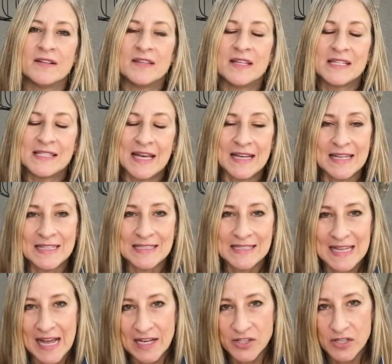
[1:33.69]
The second
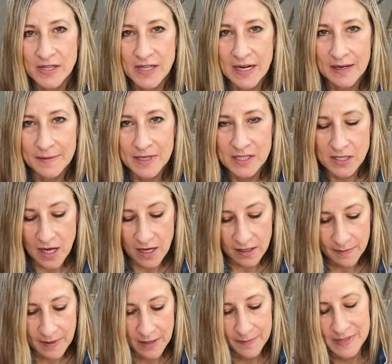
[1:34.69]
tangent that I'm going to talk
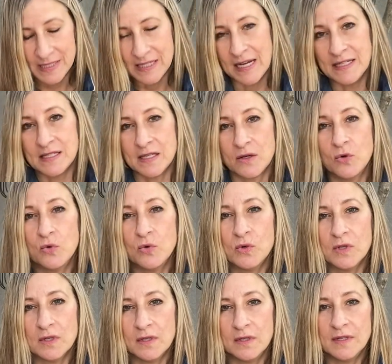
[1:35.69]
about besides the
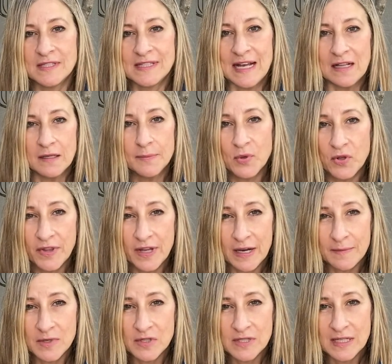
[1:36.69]
cool salad bowl that
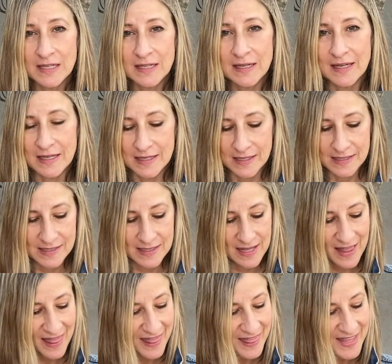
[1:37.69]
I'm using is
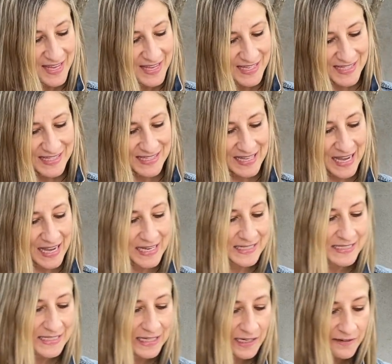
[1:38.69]
this
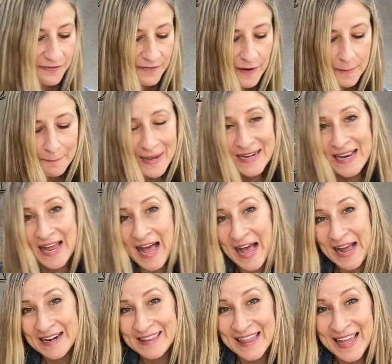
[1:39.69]
idea from my
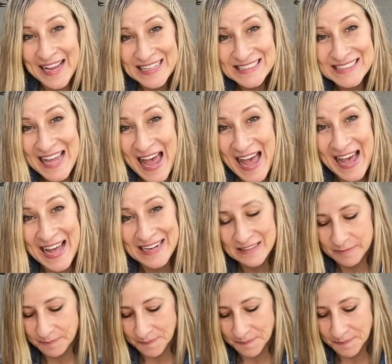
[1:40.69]
dad. Thanks, Dad.